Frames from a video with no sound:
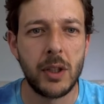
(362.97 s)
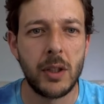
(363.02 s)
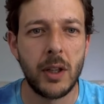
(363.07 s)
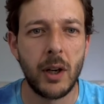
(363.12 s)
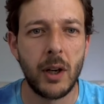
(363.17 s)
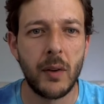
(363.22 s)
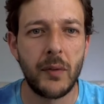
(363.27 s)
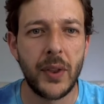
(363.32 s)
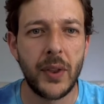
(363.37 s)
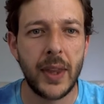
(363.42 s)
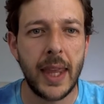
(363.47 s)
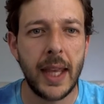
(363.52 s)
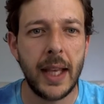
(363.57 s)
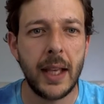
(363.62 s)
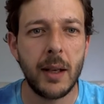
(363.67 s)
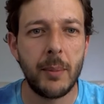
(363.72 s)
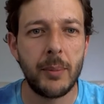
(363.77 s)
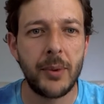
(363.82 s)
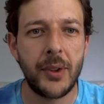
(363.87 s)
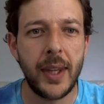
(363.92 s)
You know, if the king
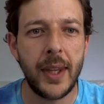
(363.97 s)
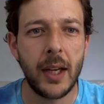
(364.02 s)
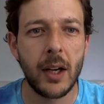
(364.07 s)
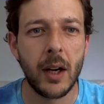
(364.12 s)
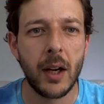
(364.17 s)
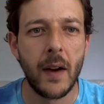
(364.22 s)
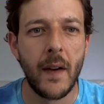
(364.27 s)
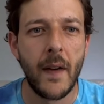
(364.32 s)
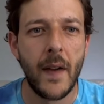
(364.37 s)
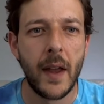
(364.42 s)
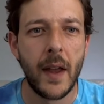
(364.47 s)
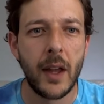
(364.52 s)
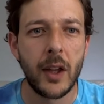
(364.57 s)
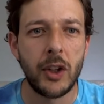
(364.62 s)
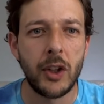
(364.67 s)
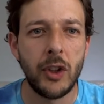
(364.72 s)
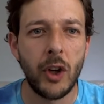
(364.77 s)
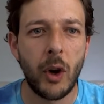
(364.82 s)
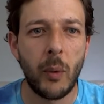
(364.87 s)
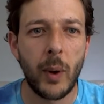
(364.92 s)
comes here,
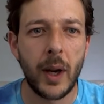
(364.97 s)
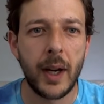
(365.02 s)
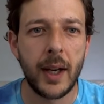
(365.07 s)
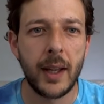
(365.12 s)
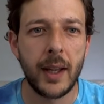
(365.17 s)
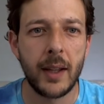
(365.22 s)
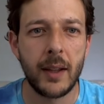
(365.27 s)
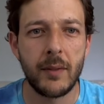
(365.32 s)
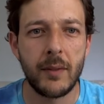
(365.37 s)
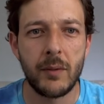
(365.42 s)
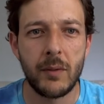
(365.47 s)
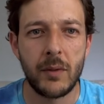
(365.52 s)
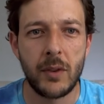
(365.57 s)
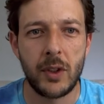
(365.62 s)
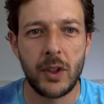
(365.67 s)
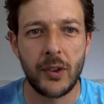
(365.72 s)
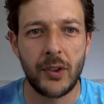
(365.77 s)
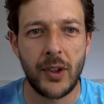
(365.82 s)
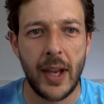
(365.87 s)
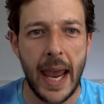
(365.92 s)
you don't want to
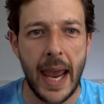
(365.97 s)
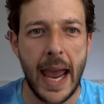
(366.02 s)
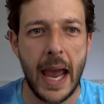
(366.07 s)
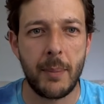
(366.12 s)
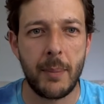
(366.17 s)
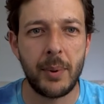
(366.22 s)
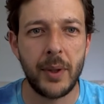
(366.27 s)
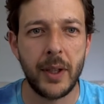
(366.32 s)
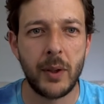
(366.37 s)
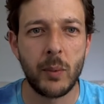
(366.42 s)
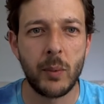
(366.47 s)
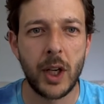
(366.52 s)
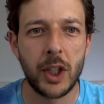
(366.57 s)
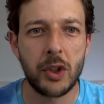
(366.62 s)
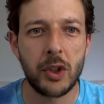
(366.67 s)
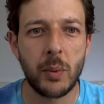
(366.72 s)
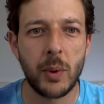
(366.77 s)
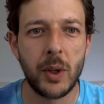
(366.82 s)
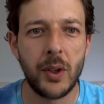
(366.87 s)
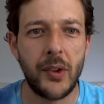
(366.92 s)
just happily
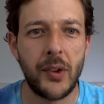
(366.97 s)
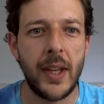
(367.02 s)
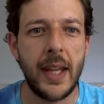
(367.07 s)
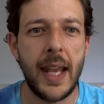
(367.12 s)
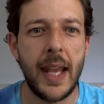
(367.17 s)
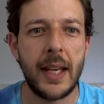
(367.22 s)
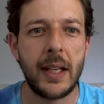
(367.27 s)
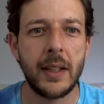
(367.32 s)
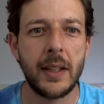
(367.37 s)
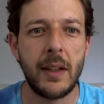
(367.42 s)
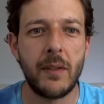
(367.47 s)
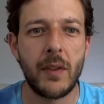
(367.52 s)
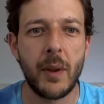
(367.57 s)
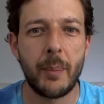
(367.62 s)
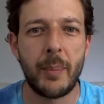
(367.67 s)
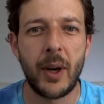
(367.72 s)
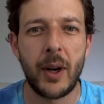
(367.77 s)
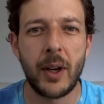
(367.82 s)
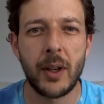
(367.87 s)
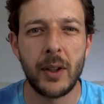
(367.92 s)
rush towards e8 and leave the
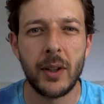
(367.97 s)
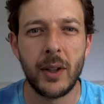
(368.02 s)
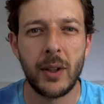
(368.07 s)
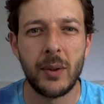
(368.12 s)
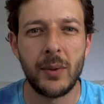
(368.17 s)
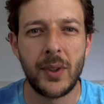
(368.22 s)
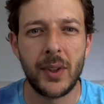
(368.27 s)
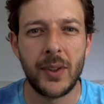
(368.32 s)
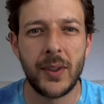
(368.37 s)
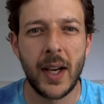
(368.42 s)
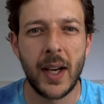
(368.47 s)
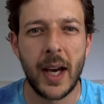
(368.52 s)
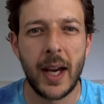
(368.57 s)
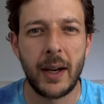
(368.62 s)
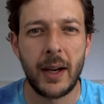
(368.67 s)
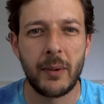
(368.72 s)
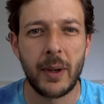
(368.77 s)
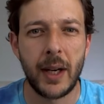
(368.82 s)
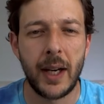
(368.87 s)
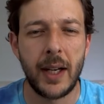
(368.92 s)
pawn alone to
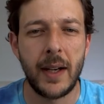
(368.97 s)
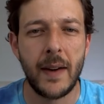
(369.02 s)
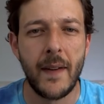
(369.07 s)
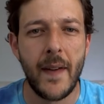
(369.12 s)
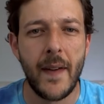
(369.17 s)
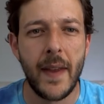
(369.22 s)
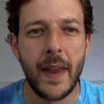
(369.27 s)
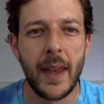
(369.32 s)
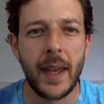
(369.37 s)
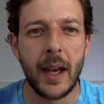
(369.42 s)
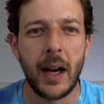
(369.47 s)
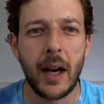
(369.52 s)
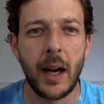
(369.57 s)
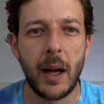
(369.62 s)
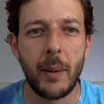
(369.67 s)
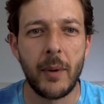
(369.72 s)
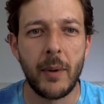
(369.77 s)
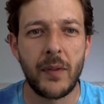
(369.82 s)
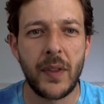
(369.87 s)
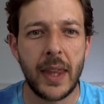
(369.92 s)
die, right?
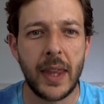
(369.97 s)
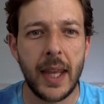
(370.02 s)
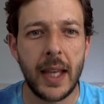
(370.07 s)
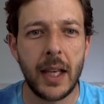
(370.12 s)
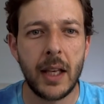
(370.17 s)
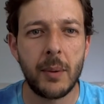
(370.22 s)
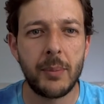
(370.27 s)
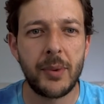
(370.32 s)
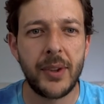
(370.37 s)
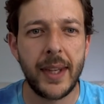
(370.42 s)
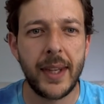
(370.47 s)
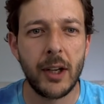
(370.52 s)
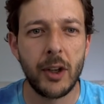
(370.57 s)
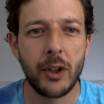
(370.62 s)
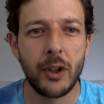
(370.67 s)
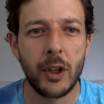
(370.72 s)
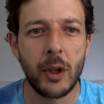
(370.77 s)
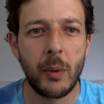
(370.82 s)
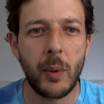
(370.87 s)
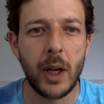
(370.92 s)
If the king comes here,
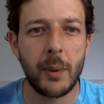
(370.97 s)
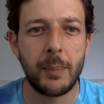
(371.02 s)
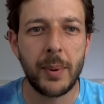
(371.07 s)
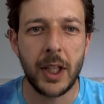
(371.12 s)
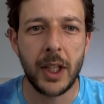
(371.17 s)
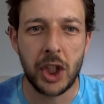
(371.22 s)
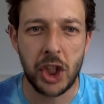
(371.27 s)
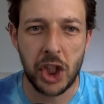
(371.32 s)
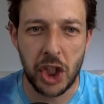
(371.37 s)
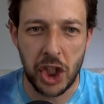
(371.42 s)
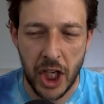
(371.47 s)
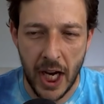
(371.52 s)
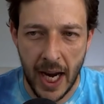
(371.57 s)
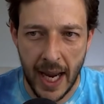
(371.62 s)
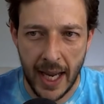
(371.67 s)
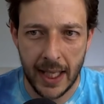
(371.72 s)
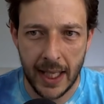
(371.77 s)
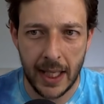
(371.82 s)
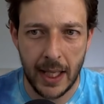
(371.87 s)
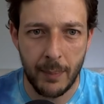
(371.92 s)
you're going to want to play
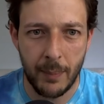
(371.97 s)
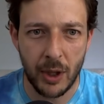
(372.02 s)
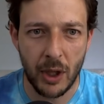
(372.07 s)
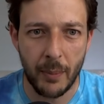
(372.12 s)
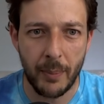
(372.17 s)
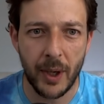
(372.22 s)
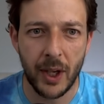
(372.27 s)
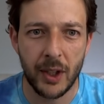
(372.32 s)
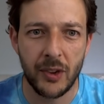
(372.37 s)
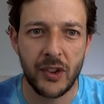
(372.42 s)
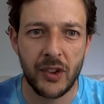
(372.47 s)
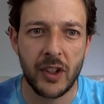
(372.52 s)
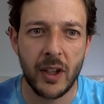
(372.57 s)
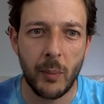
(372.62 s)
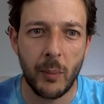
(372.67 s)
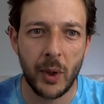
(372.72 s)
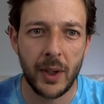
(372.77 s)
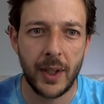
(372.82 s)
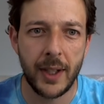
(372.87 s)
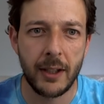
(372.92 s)
check, keeping the pawn
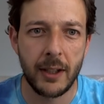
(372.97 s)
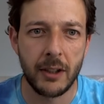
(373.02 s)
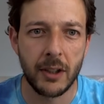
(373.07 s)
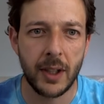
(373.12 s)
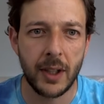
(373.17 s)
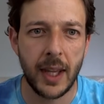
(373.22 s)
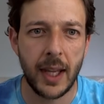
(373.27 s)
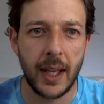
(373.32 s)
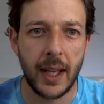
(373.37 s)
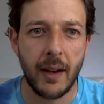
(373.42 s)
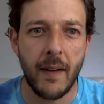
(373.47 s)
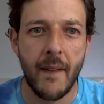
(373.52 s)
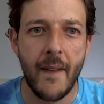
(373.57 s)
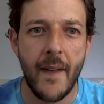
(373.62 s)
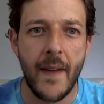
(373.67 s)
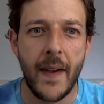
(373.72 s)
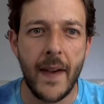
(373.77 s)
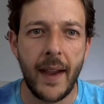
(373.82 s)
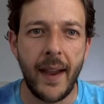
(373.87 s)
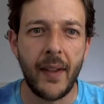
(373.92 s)
somewhat near your king.
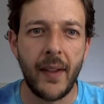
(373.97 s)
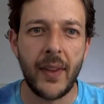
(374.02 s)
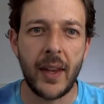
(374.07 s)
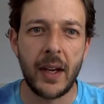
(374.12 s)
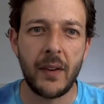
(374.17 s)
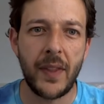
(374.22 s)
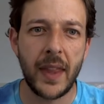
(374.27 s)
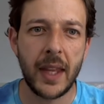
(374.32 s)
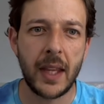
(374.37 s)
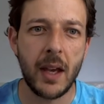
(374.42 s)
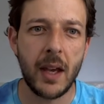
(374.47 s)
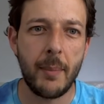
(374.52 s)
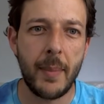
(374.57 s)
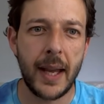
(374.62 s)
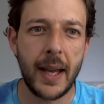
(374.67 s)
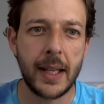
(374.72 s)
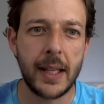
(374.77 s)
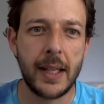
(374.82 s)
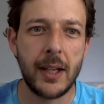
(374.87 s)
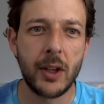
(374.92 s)
And then if they come
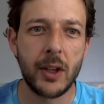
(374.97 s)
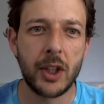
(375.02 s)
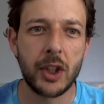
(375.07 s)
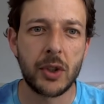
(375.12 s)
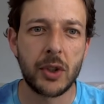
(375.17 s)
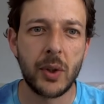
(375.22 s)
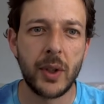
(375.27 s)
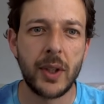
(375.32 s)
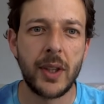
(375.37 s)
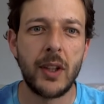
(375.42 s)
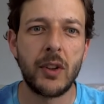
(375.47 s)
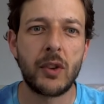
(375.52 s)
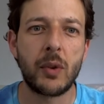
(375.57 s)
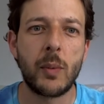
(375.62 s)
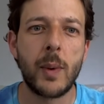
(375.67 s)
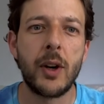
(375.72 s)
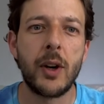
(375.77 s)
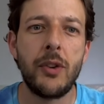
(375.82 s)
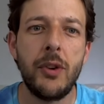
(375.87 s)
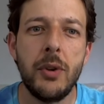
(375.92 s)
back here controlling these
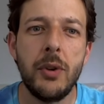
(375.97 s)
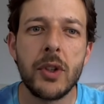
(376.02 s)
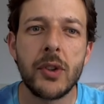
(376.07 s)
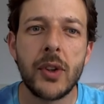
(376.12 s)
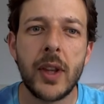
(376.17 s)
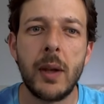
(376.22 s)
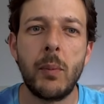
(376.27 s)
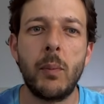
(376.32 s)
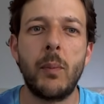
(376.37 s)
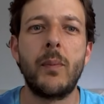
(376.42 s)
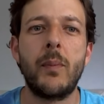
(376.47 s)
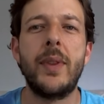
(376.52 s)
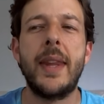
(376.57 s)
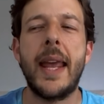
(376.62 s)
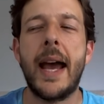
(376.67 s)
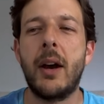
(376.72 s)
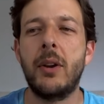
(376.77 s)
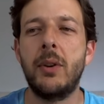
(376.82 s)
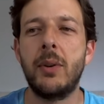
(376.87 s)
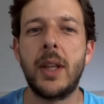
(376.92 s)
squares, you just keep
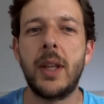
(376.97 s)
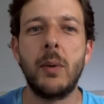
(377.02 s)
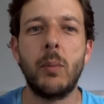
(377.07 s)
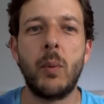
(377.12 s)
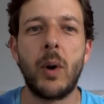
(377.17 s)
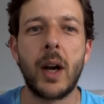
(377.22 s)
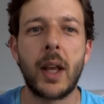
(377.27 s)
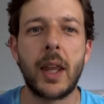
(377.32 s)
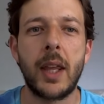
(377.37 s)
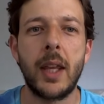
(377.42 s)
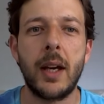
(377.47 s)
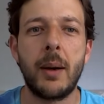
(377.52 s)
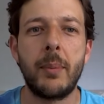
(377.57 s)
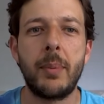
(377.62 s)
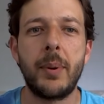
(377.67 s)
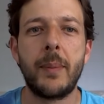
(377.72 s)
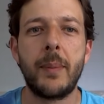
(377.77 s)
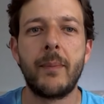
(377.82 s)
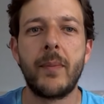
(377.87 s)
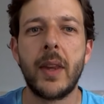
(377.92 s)
walking
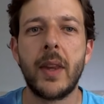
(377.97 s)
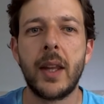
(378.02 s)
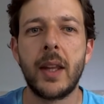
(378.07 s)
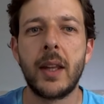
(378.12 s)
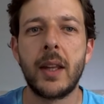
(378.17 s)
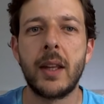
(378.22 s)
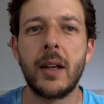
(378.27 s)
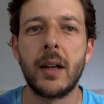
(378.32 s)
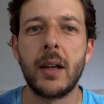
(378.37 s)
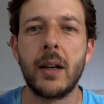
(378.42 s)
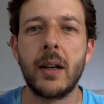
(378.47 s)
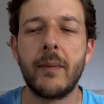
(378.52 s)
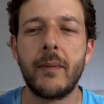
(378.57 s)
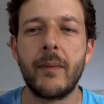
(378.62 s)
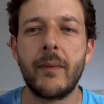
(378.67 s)
up here.